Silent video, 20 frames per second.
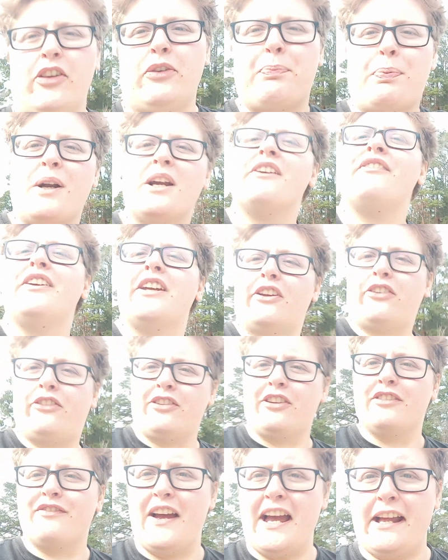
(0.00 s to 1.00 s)
is previous
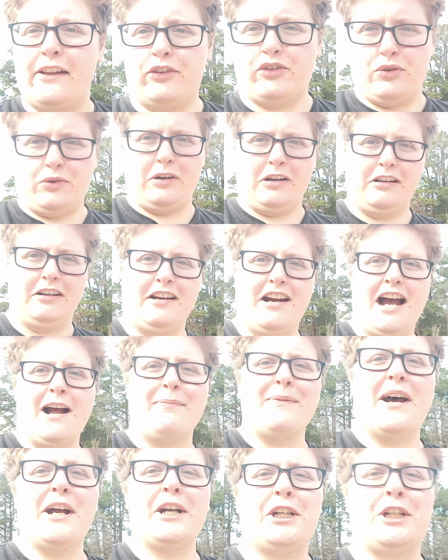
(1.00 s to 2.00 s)
to the van tour. I'm
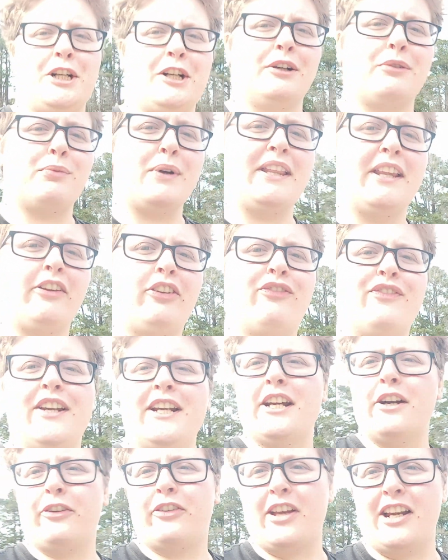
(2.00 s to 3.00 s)
not sure when this
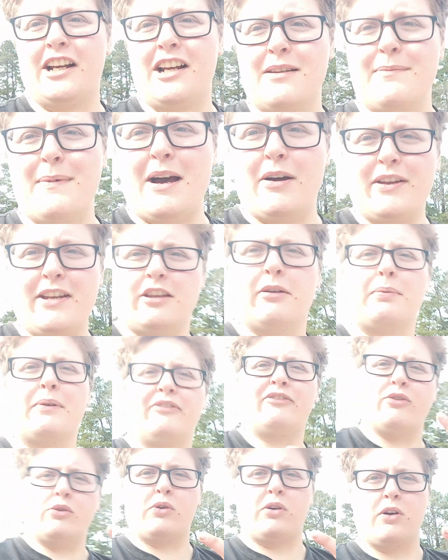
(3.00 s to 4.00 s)
video is going to come out, either
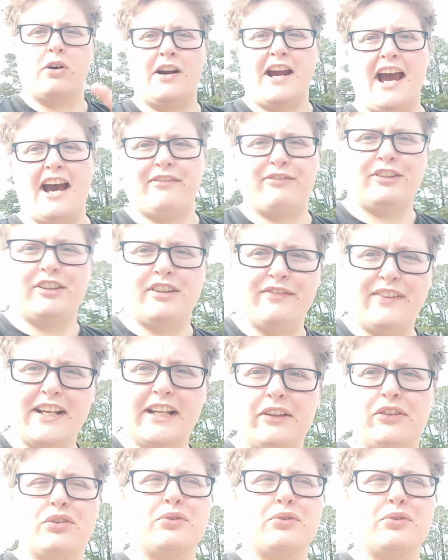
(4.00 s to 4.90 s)
before or after the van